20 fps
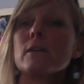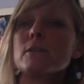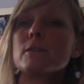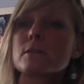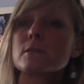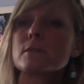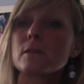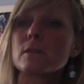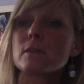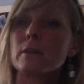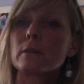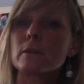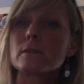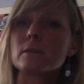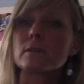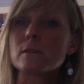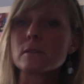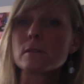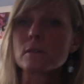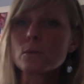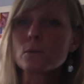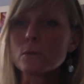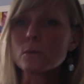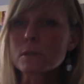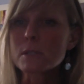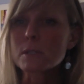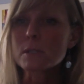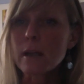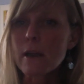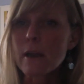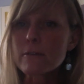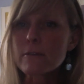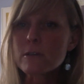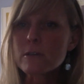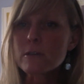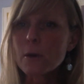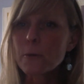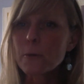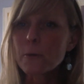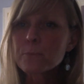think this is the coolest thing ever.
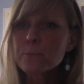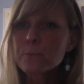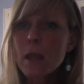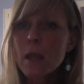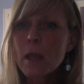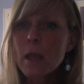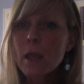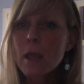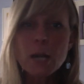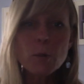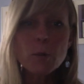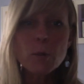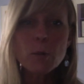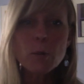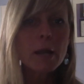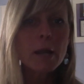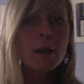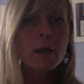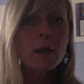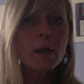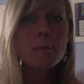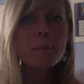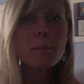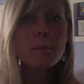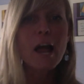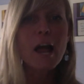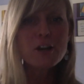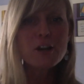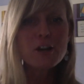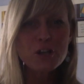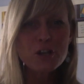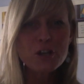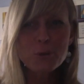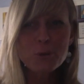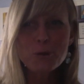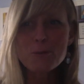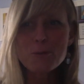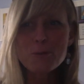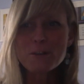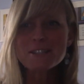So anyway, I'm glad you're here
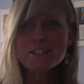with me